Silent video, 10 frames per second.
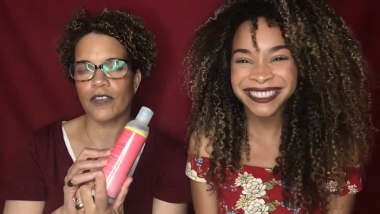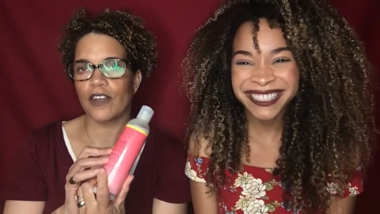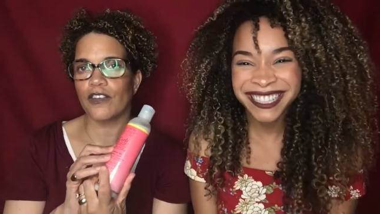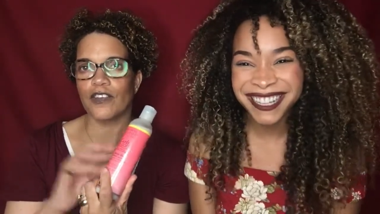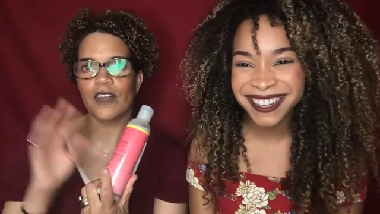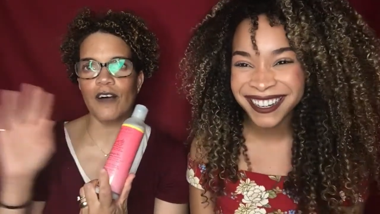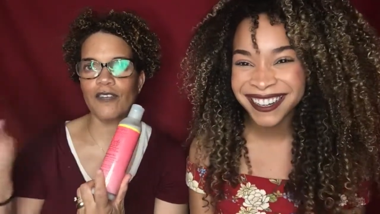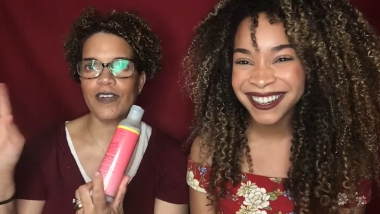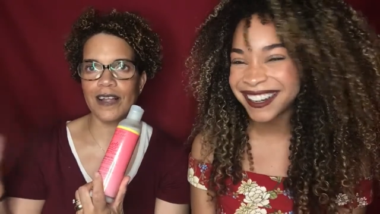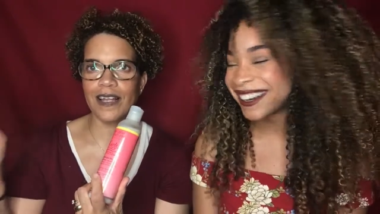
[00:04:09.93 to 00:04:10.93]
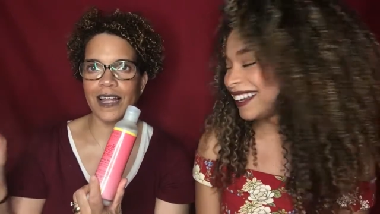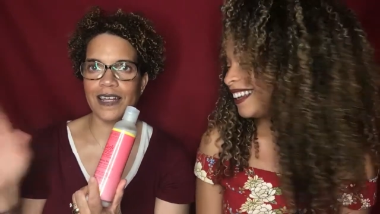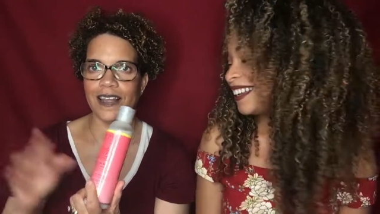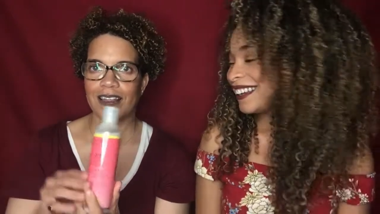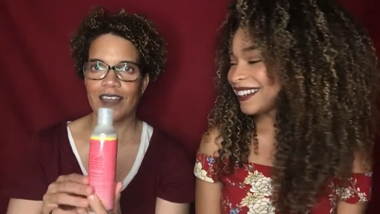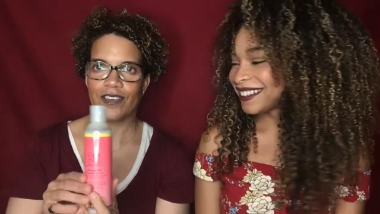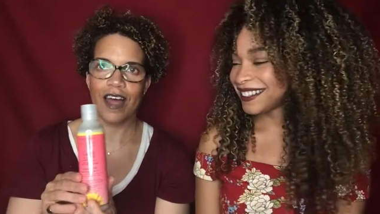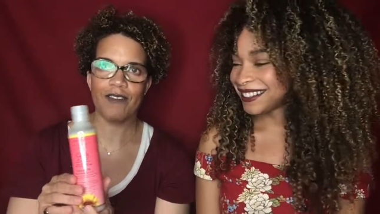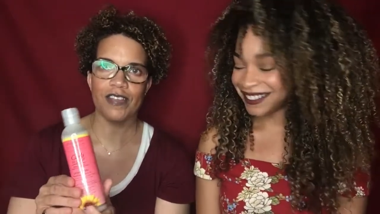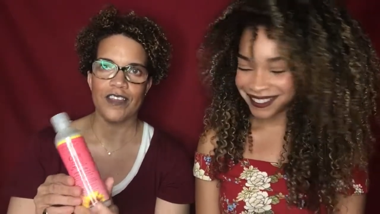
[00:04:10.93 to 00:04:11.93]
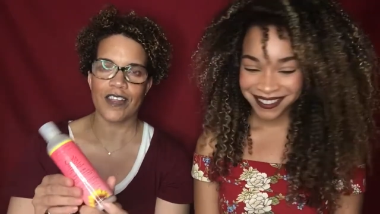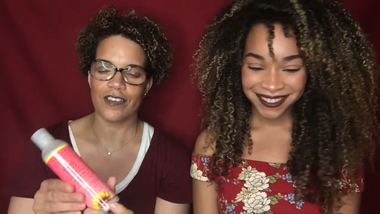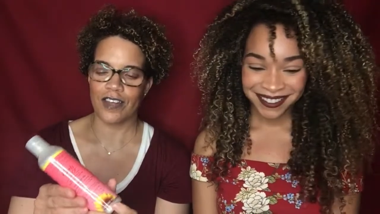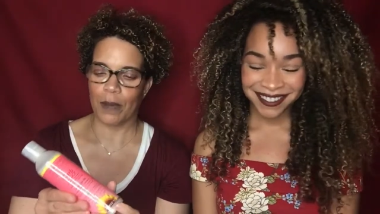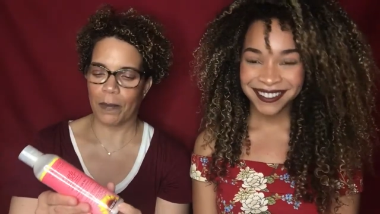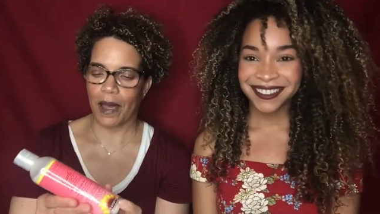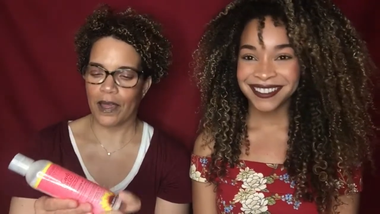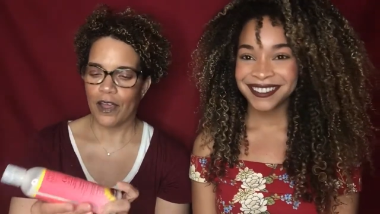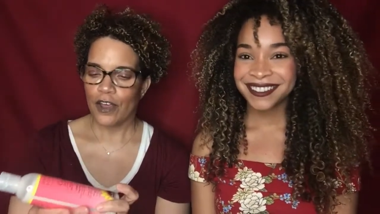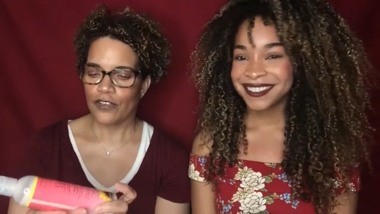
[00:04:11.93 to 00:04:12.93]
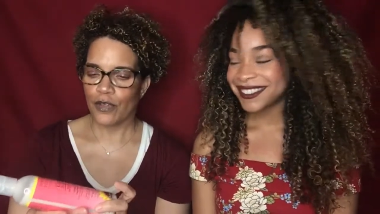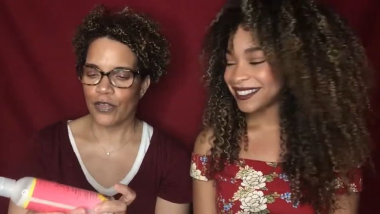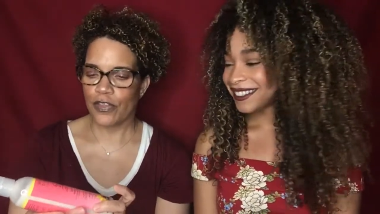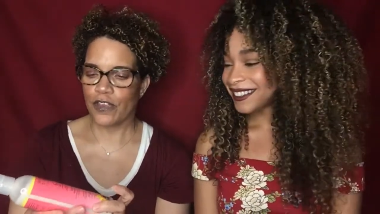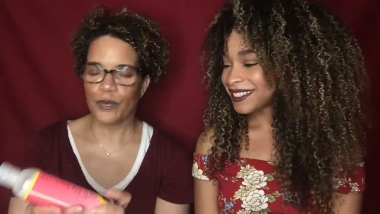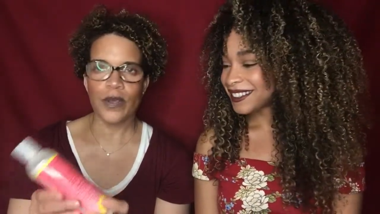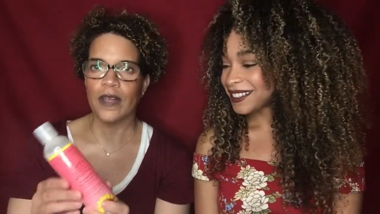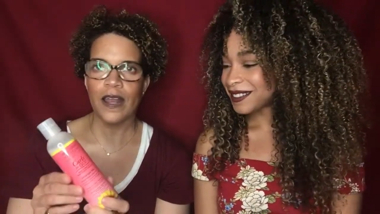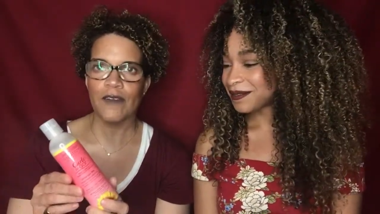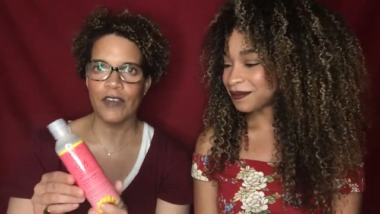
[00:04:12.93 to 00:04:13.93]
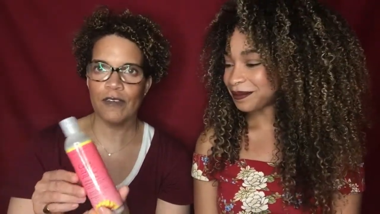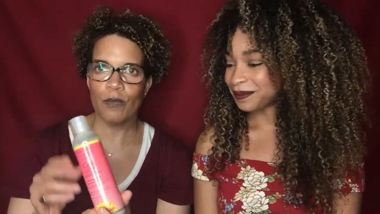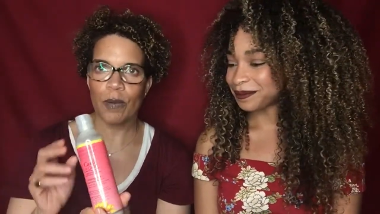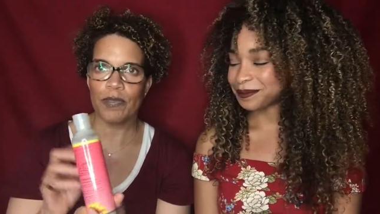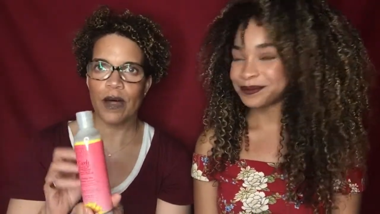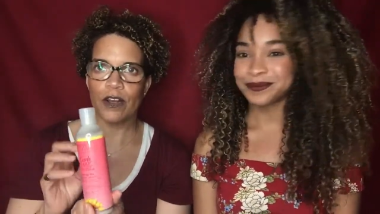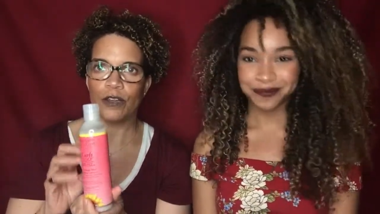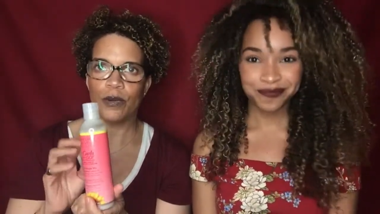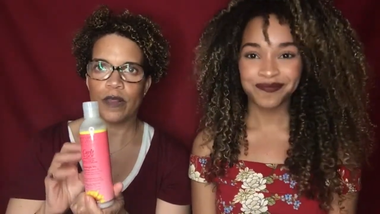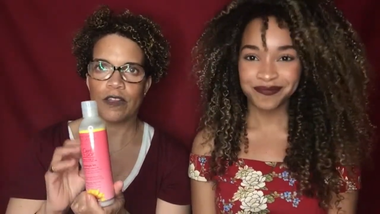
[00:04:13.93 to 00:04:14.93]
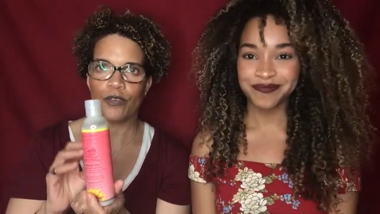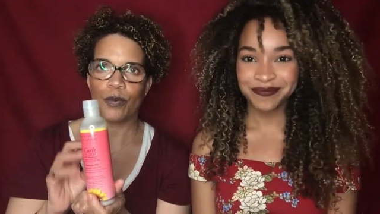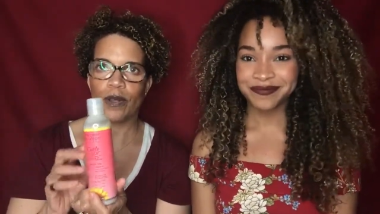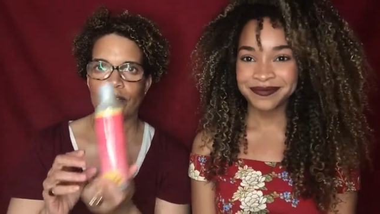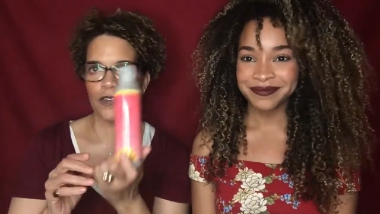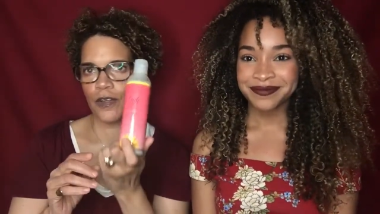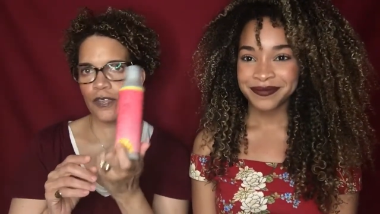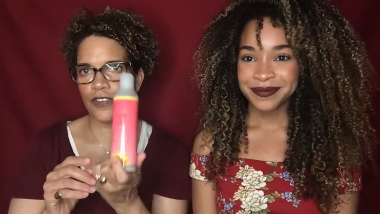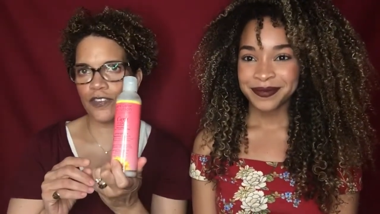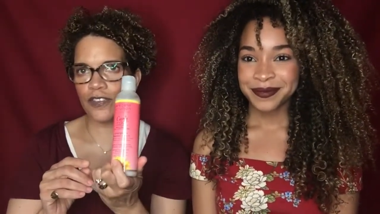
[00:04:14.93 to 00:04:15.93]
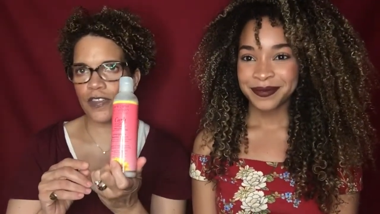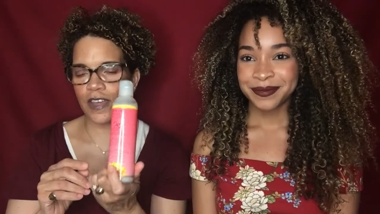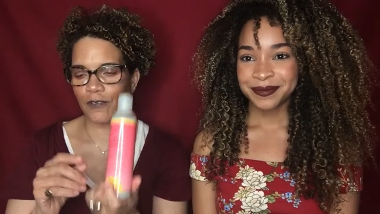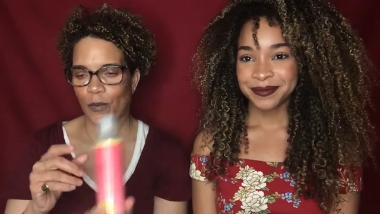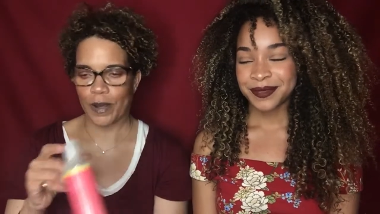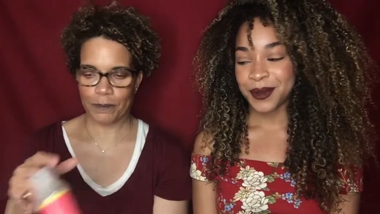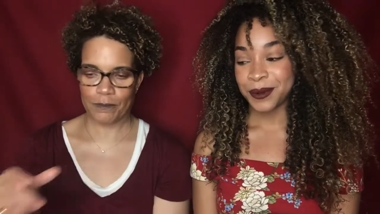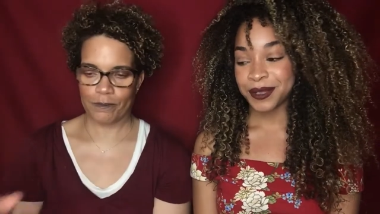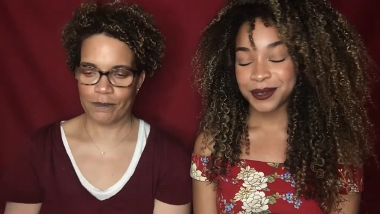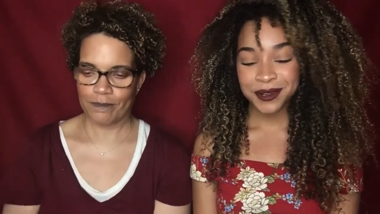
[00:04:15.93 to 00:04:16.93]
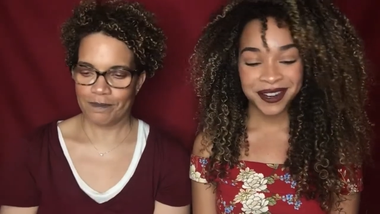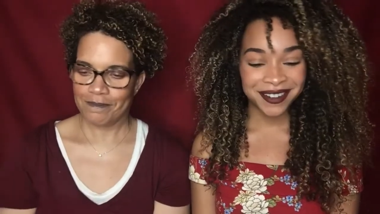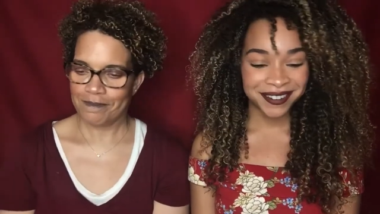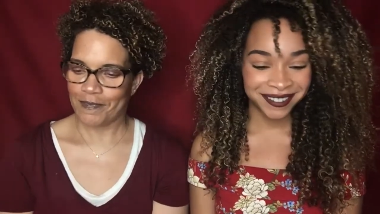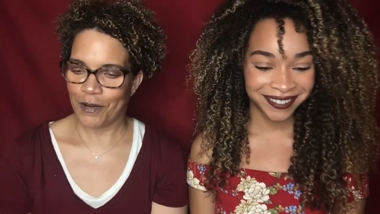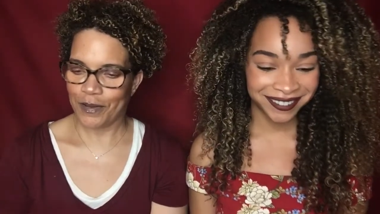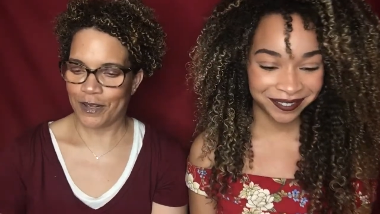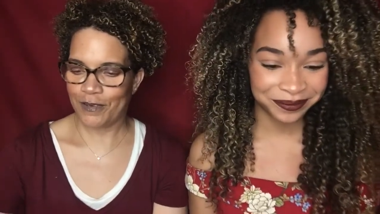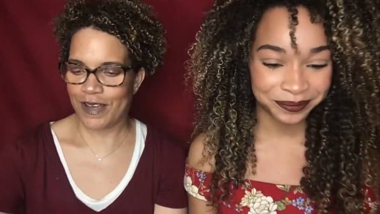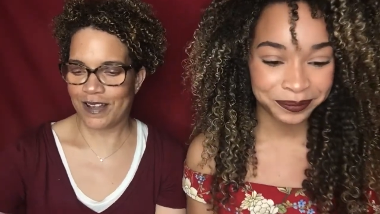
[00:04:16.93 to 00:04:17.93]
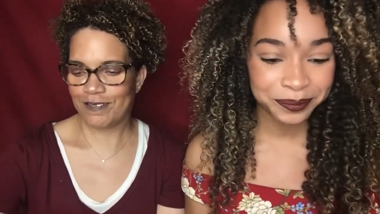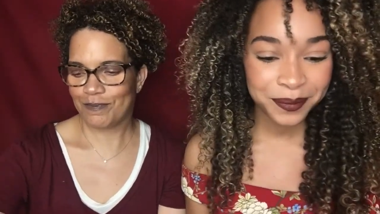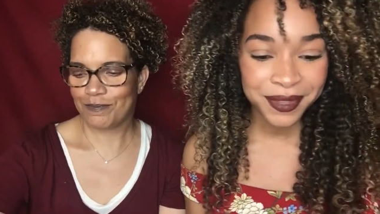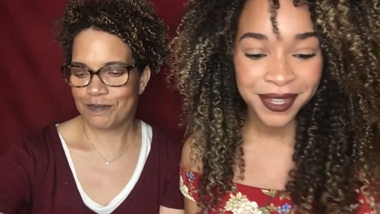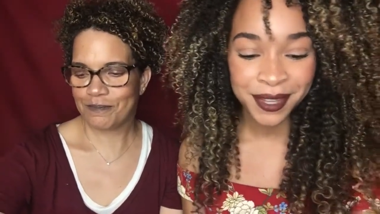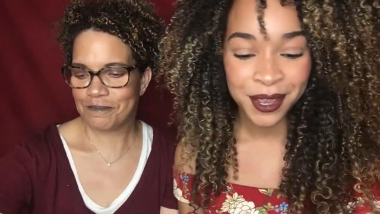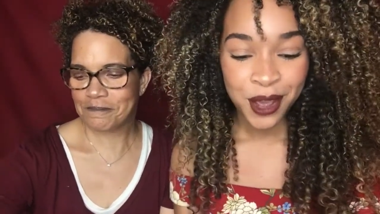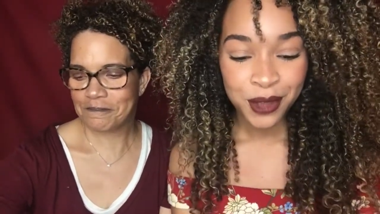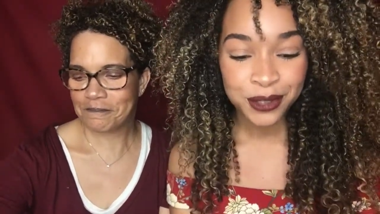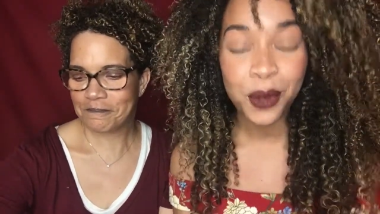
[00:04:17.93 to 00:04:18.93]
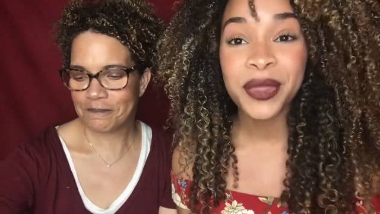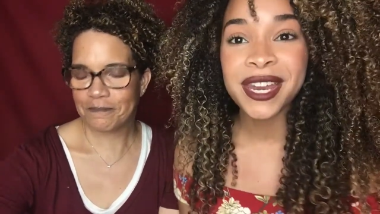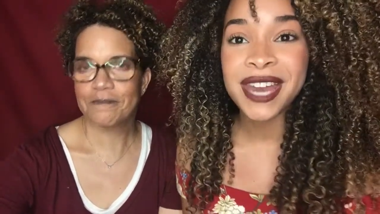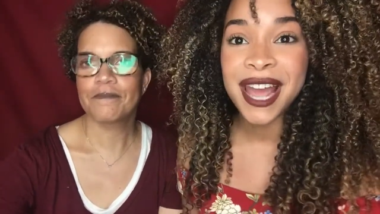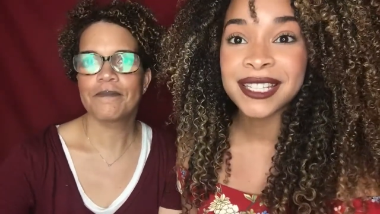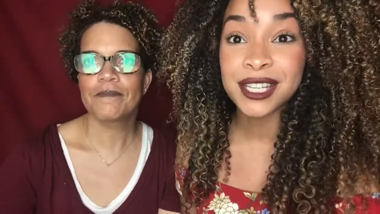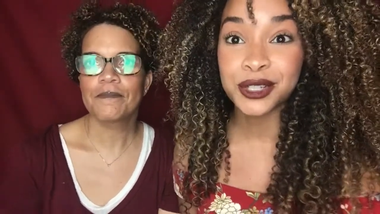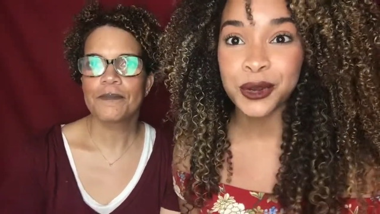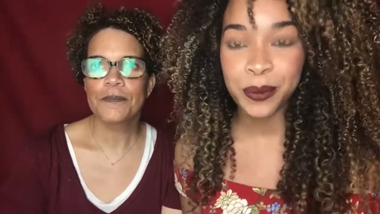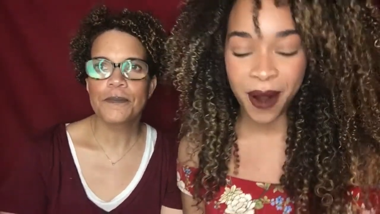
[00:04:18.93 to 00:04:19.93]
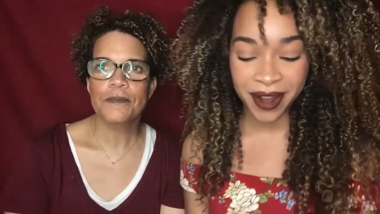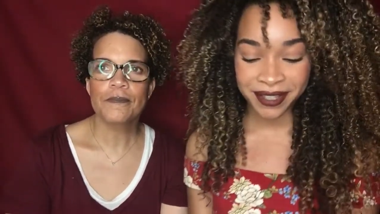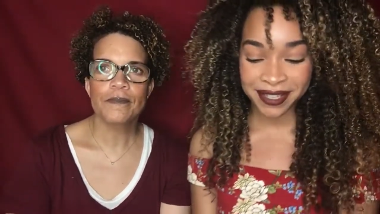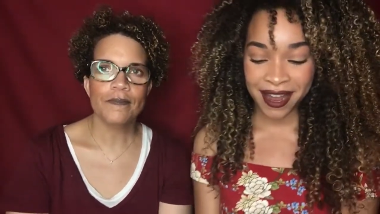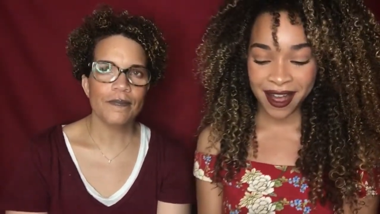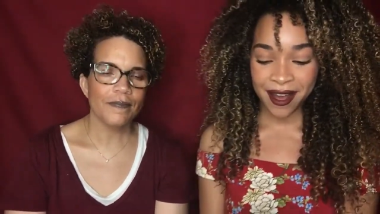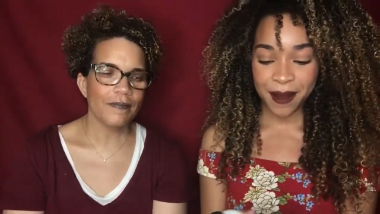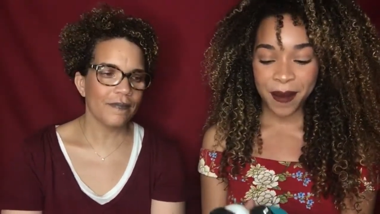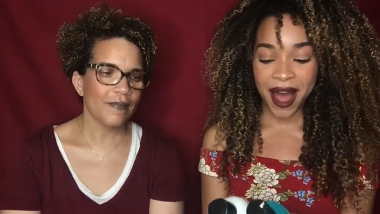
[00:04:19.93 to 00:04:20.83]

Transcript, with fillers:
Speaker 1: I just love collecting things and having things on standby. So this, we could not have a giveaway without including this
Speaker 2: one. So this is in the giveaway. Holy Grail. Holy Grail. So the next two products that um,